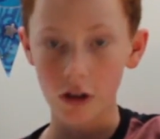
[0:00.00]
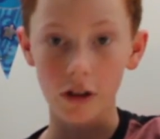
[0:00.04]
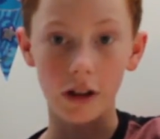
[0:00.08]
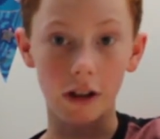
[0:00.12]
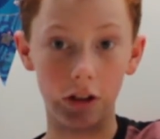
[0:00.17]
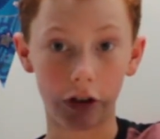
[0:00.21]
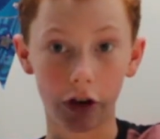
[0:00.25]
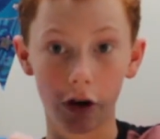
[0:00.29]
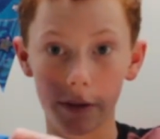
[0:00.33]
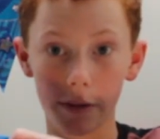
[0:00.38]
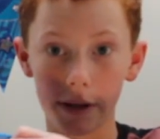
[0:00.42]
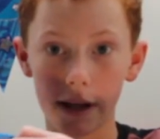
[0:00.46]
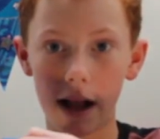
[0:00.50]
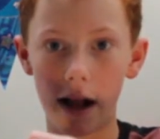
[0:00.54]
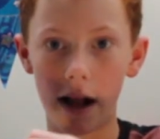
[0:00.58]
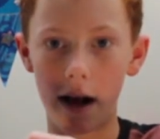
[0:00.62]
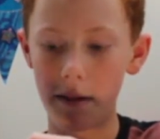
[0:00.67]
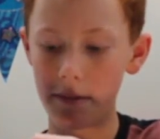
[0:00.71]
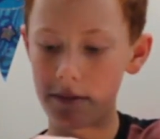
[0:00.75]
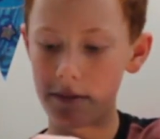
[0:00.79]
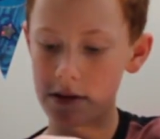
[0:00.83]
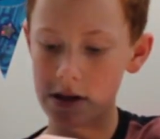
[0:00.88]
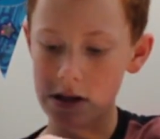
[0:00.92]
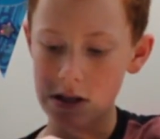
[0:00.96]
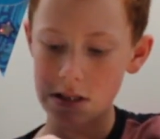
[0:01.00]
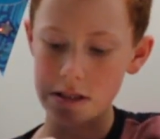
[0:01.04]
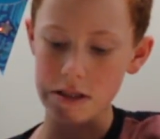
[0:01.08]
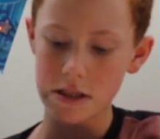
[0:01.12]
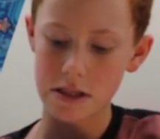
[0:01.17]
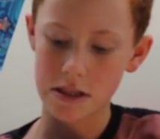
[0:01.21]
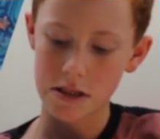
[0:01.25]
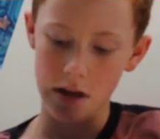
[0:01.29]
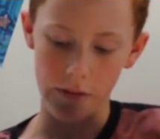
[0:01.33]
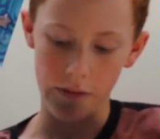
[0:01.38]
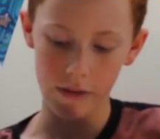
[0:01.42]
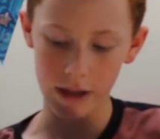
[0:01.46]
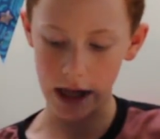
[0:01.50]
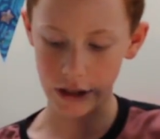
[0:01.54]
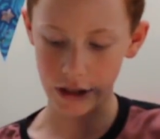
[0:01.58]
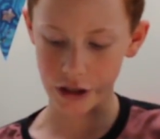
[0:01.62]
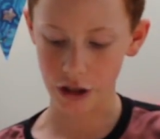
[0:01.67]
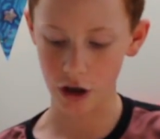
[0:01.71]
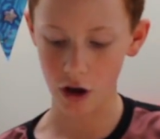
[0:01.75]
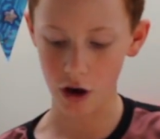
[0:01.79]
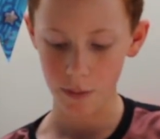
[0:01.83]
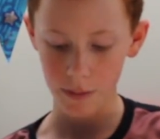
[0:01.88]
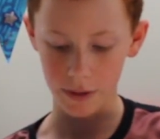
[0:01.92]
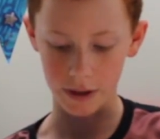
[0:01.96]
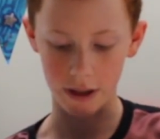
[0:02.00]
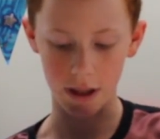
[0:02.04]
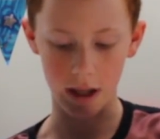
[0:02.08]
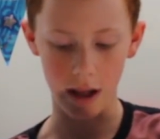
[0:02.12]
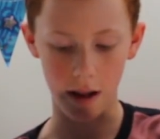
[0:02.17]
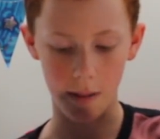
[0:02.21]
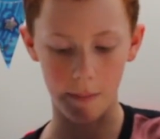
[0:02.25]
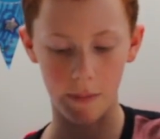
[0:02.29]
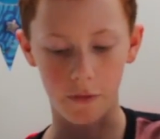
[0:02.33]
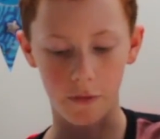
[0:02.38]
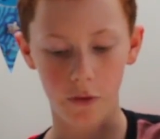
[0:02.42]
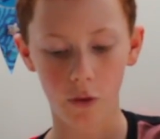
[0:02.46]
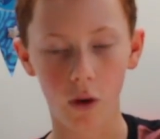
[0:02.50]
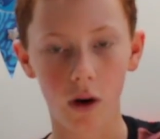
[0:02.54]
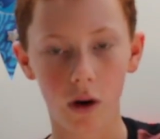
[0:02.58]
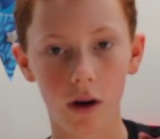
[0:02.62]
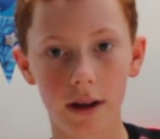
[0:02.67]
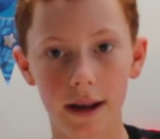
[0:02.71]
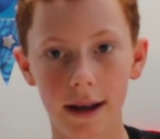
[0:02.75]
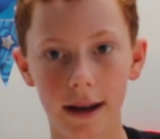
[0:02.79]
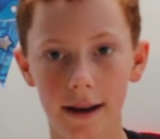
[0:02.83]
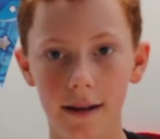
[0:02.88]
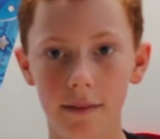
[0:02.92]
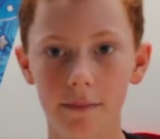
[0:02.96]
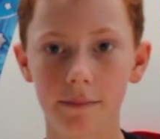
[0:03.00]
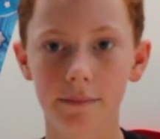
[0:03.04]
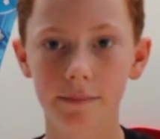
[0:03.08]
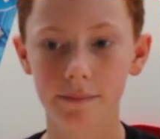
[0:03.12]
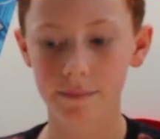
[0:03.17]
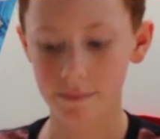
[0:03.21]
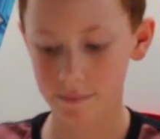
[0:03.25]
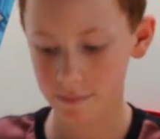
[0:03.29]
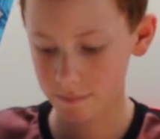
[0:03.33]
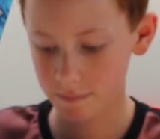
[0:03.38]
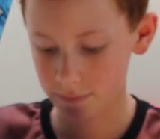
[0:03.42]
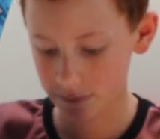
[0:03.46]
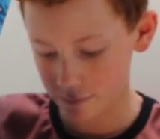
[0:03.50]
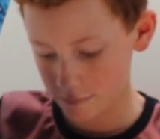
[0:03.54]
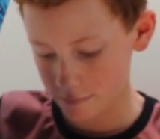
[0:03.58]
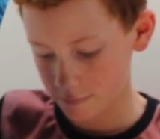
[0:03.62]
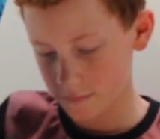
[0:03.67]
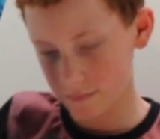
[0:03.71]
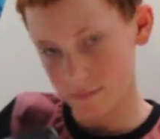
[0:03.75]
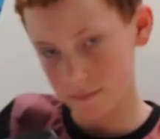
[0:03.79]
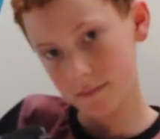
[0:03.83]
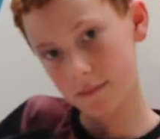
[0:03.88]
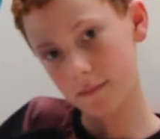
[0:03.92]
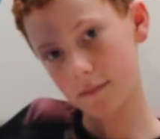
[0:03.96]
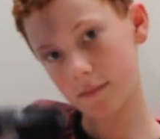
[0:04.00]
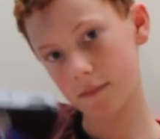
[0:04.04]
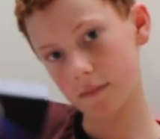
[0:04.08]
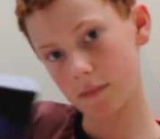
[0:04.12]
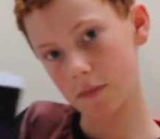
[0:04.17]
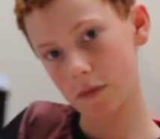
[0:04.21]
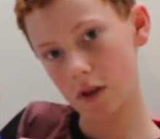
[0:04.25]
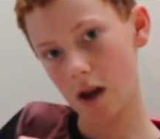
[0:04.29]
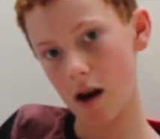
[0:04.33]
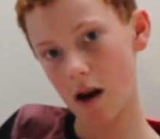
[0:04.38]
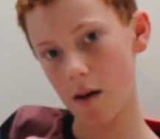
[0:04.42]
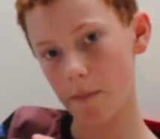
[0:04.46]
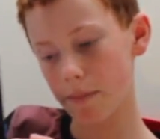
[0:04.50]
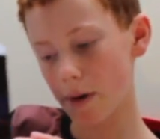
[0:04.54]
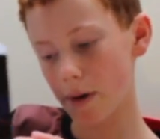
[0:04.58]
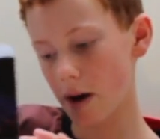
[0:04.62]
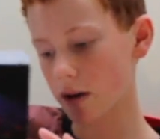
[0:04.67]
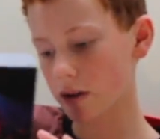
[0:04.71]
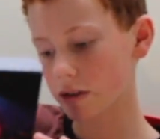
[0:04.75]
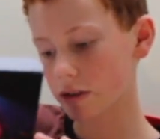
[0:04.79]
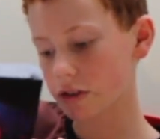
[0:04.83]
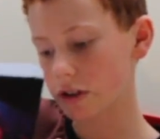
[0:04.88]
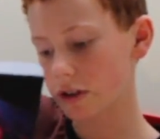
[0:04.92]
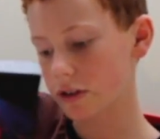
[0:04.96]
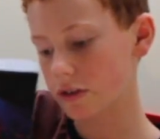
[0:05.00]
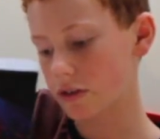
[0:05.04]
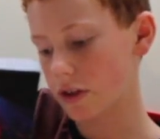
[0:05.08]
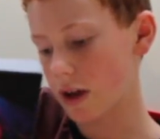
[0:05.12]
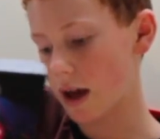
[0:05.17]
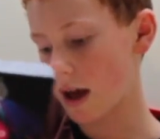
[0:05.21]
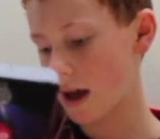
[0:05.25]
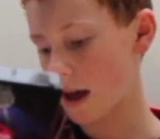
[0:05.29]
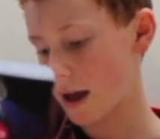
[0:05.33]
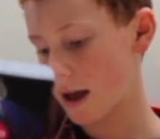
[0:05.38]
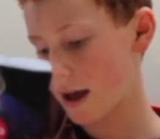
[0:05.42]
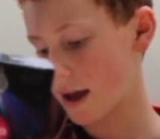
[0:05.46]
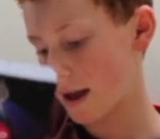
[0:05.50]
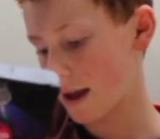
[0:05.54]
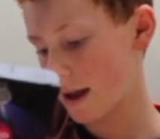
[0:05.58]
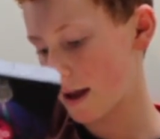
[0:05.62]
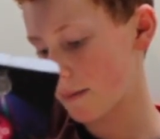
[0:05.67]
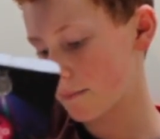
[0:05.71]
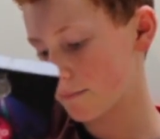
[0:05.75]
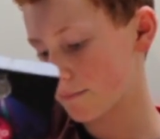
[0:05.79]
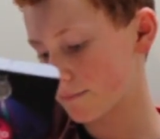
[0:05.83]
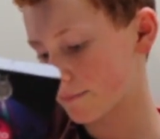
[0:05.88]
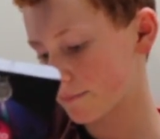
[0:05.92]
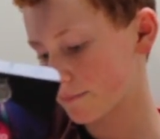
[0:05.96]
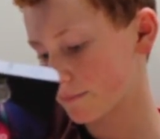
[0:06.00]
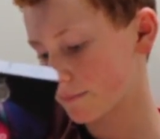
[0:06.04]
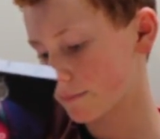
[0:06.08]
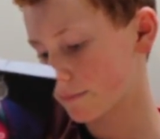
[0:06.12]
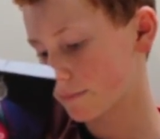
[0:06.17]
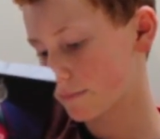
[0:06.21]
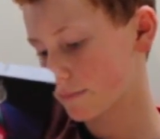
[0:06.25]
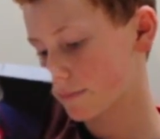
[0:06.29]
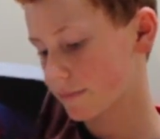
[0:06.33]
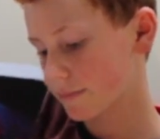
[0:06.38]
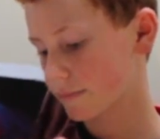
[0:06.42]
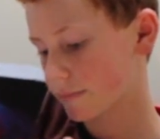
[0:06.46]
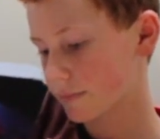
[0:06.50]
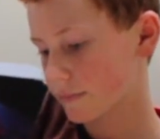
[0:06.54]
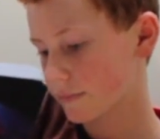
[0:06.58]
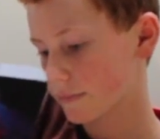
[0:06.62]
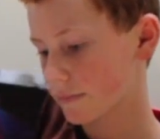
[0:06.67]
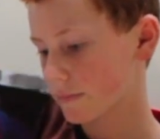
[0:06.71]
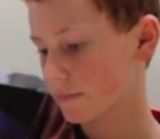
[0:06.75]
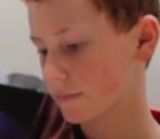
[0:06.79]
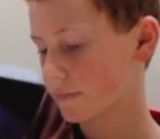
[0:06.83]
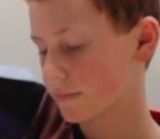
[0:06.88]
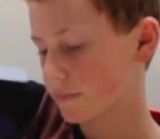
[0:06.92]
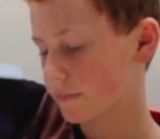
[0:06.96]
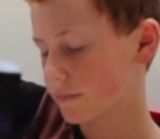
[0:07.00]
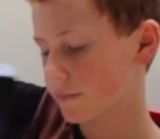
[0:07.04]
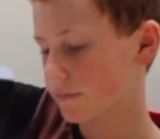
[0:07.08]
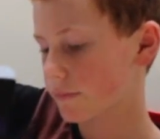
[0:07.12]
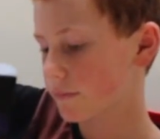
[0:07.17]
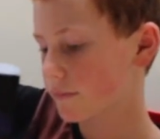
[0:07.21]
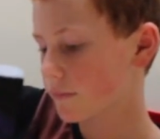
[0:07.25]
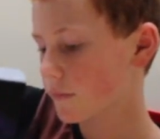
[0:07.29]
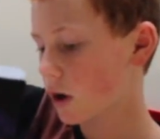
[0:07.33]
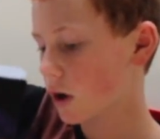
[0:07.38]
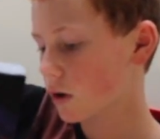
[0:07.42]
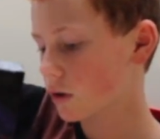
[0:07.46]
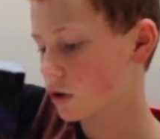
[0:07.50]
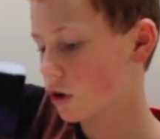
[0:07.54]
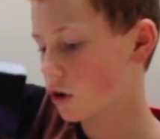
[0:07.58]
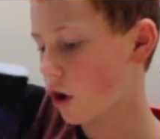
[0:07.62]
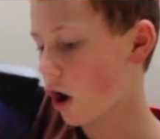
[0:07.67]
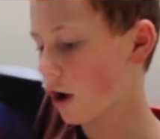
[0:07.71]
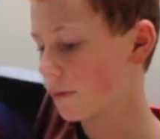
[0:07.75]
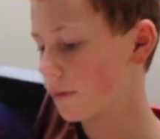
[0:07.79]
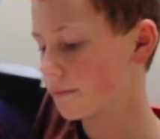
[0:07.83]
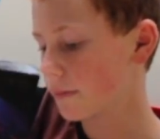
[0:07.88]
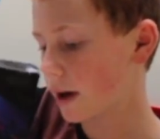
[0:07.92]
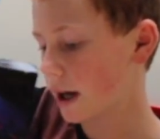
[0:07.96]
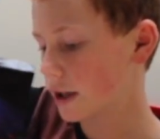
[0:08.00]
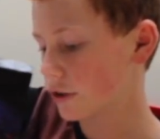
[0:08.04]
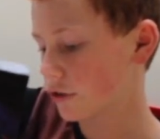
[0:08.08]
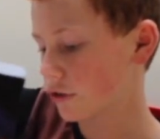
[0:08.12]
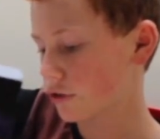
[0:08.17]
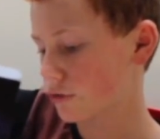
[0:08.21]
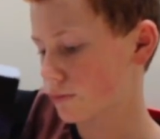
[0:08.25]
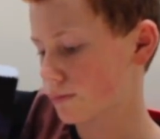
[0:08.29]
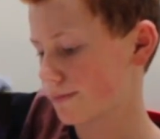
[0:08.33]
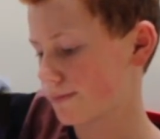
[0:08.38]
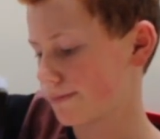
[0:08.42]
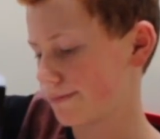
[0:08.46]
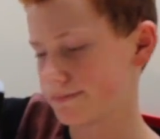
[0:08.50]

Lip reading: Let's open that up. I've actually opened it up before. Yeah. Unboxing time. Oh god, I just